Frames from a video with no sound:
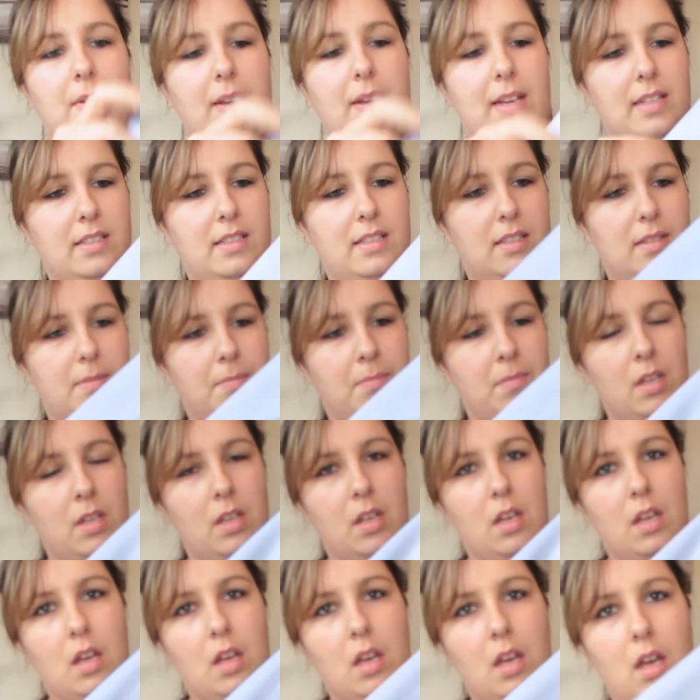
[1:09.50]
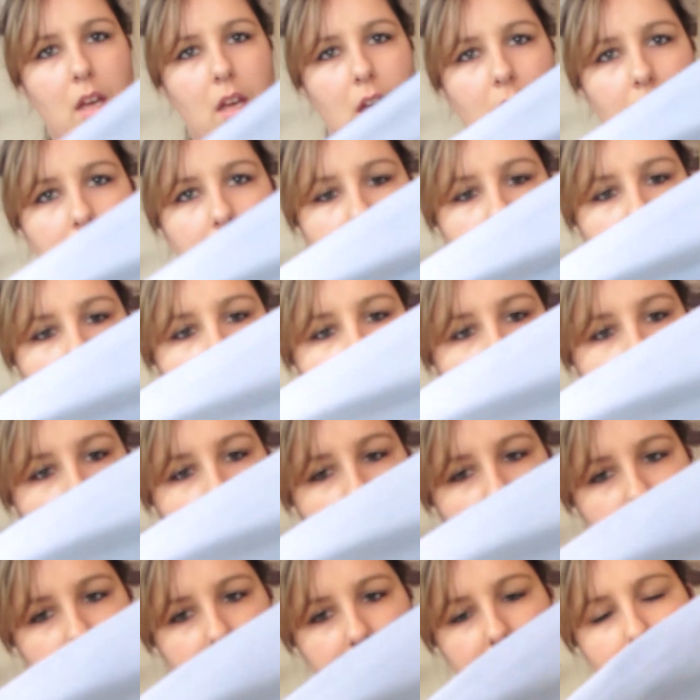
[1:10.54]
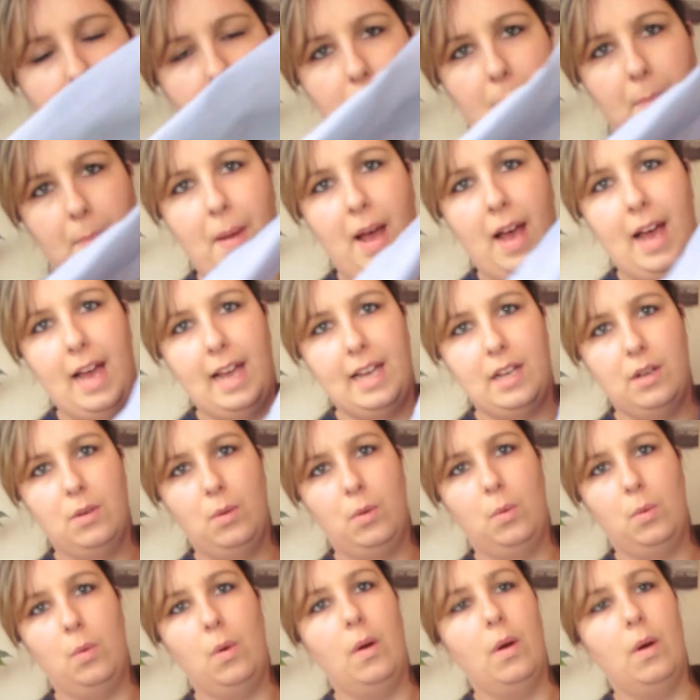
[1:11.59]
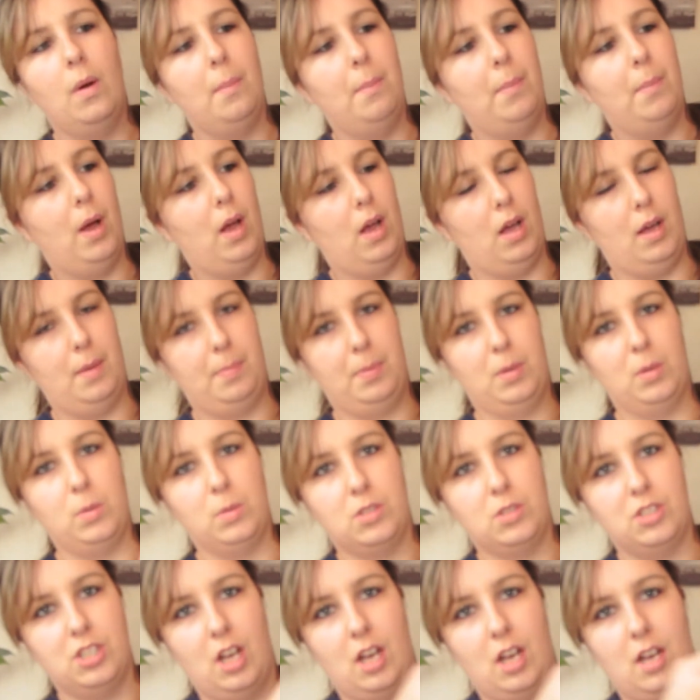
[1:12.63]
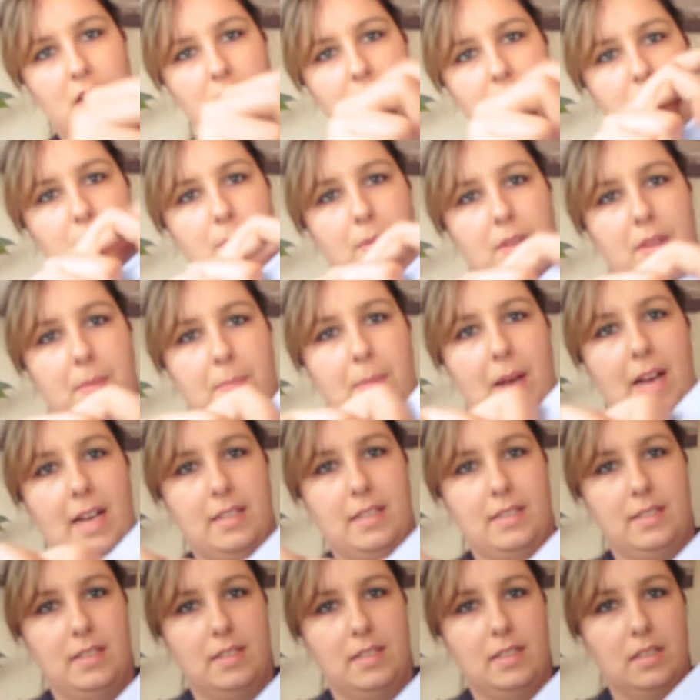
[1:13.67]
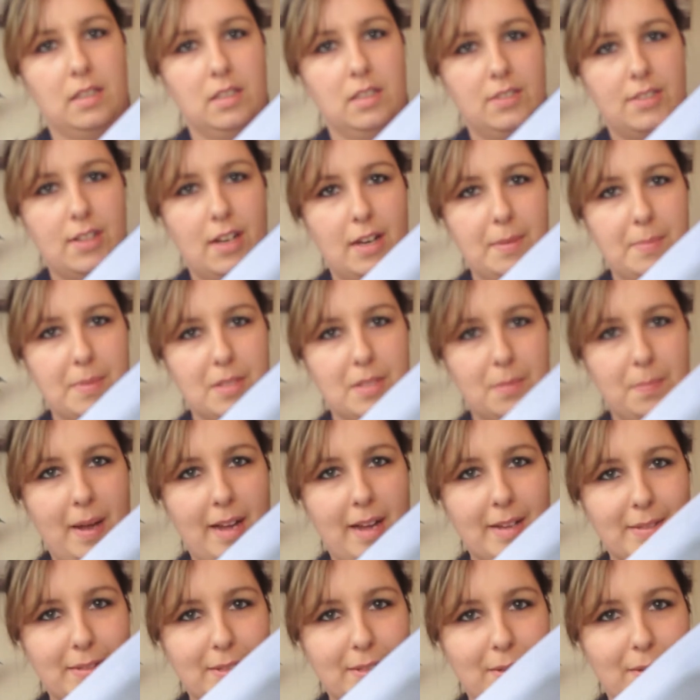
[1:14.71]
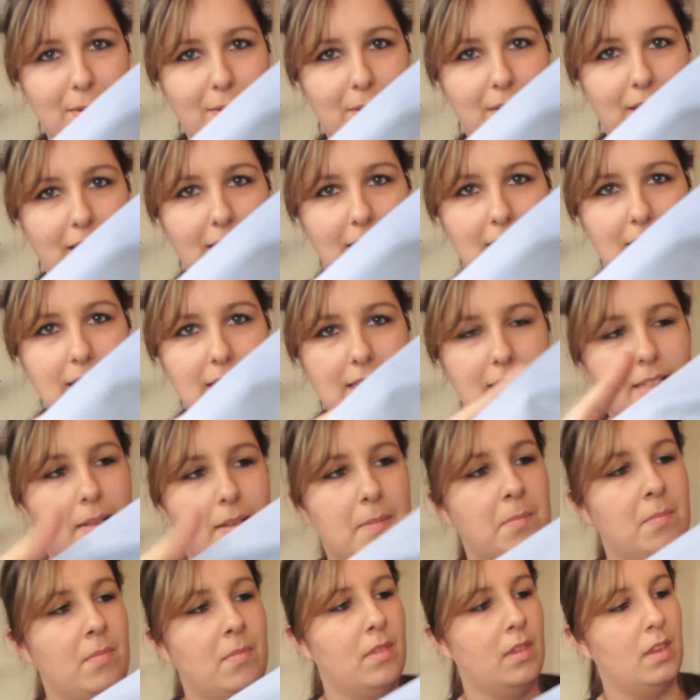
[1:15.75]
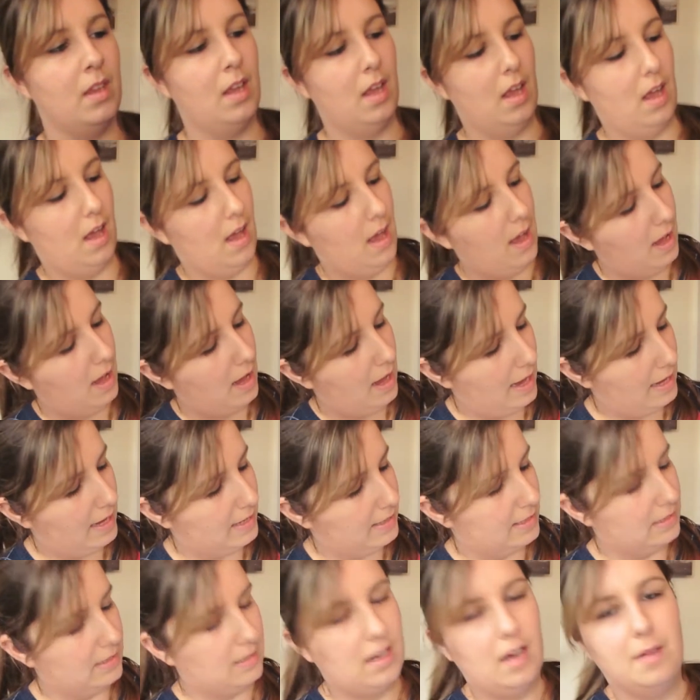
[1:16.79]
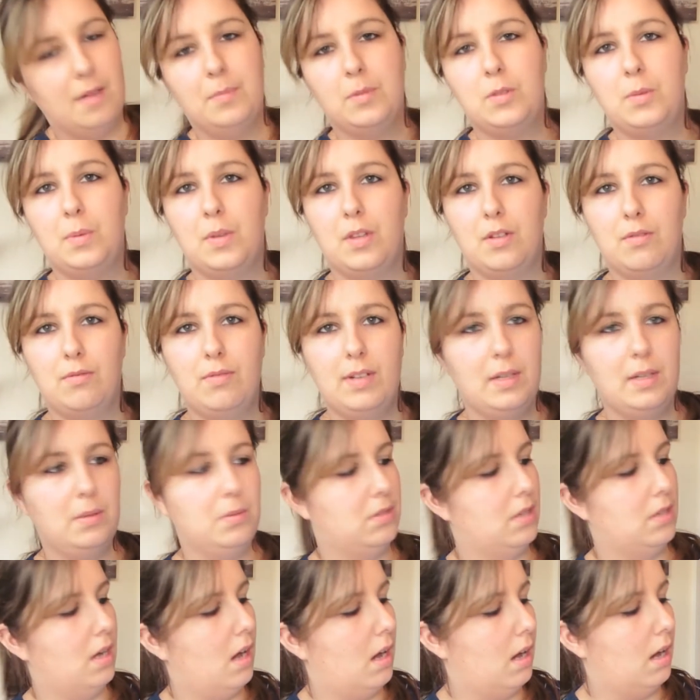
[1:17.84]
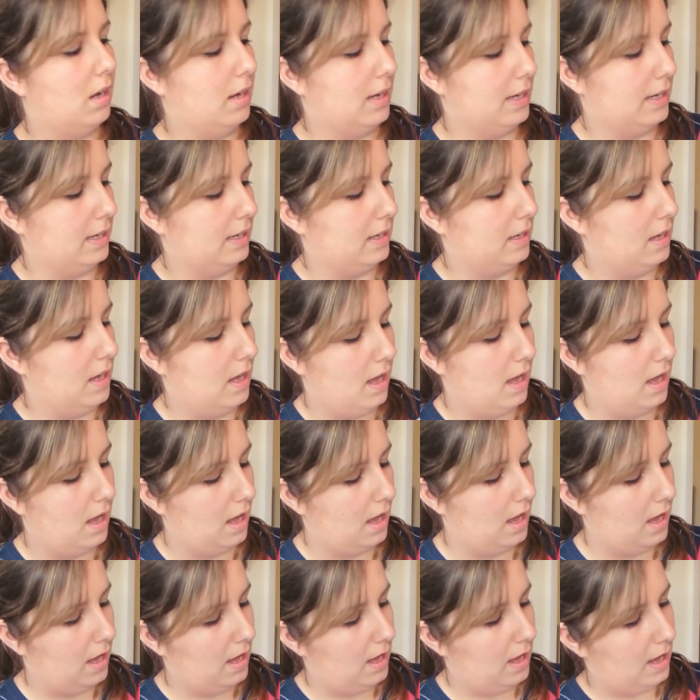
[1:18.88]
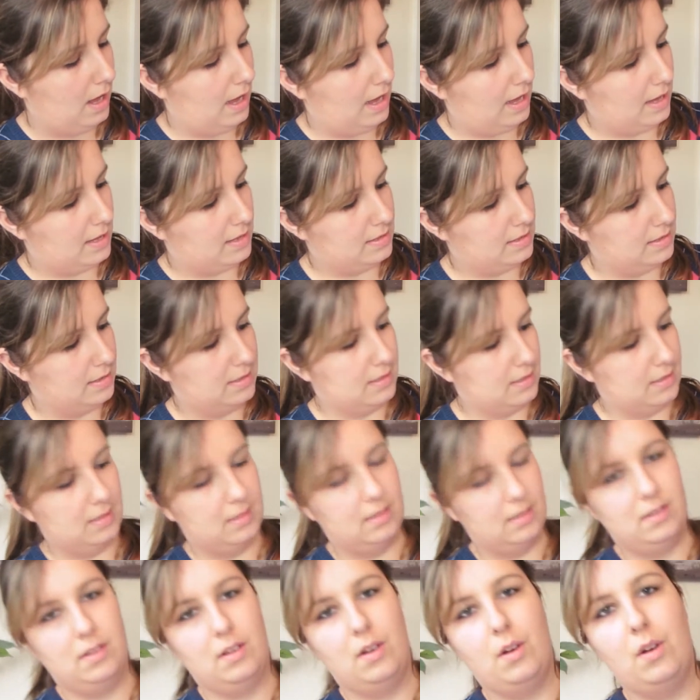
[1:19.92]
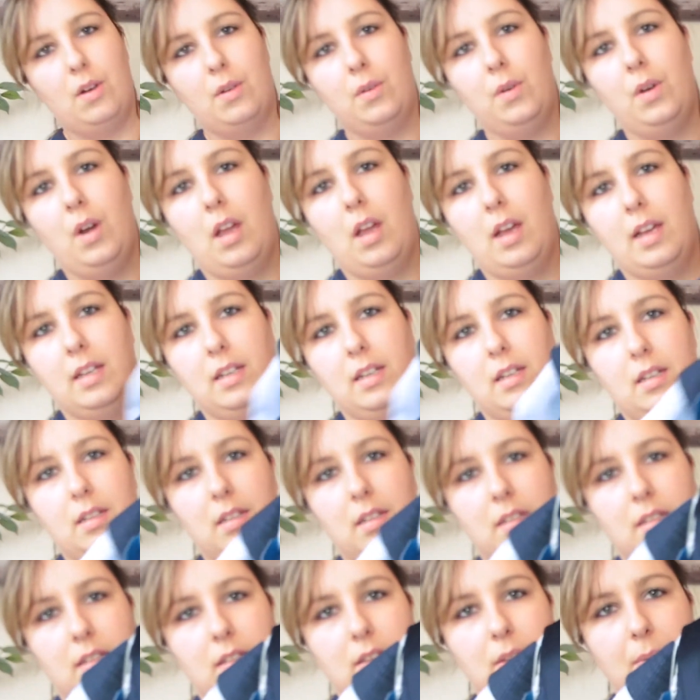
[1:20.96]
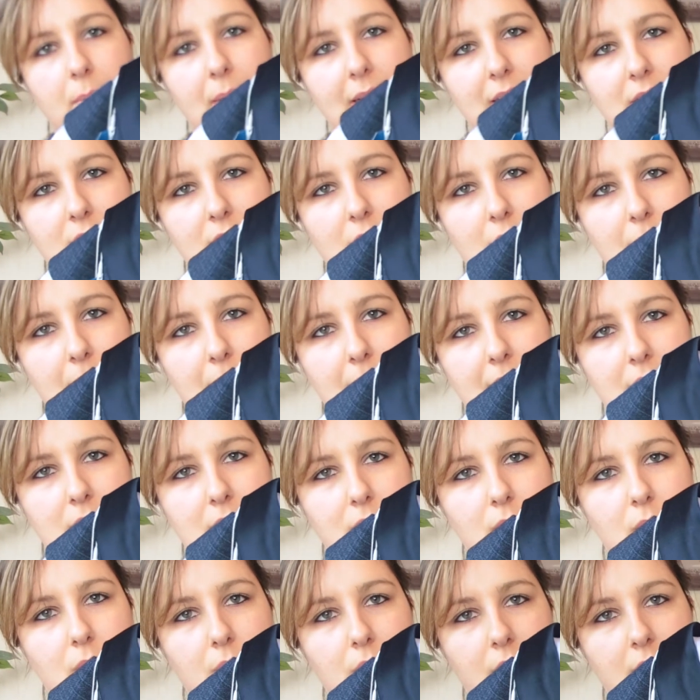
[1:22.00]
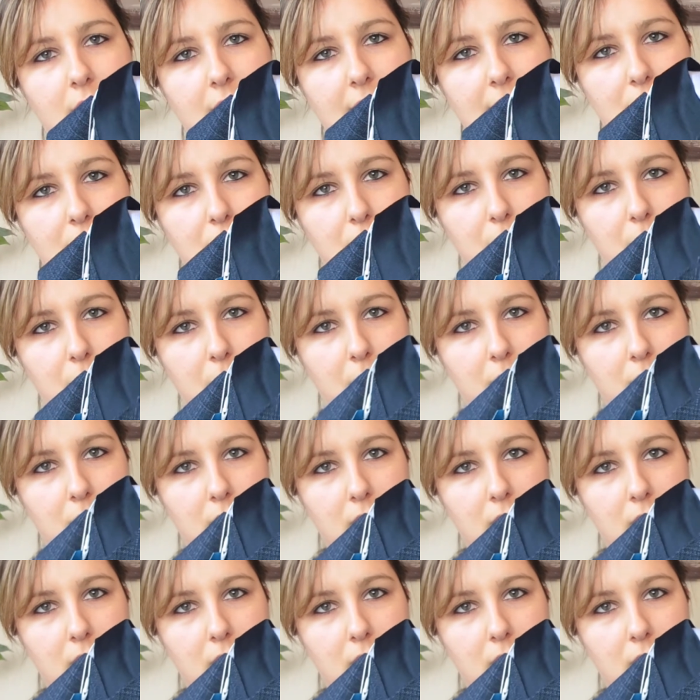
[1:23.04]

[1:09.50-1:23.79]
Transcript: it is actually a pale purple shirt with a pattern, diamond pattern on it, and it comes with a real tie, and on like the waistcoat it's got the little